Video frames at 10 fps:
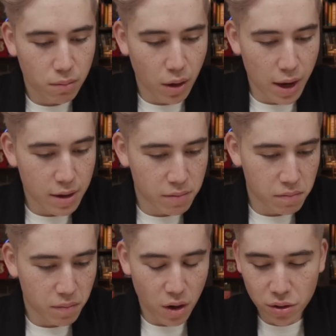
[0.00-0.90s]
Eh?
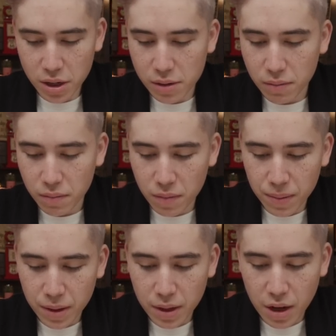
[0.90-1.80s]
Okay.
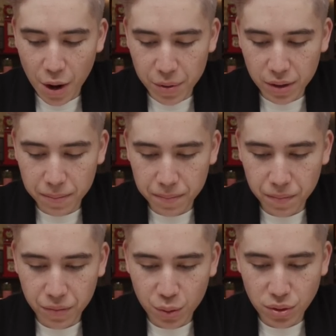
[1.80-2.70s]
I mean,
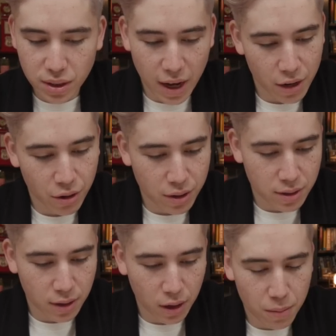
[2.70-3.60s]
it wasn't that hard to
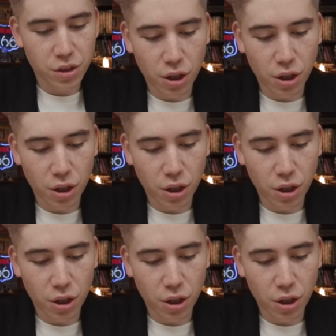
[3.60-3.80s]
set up.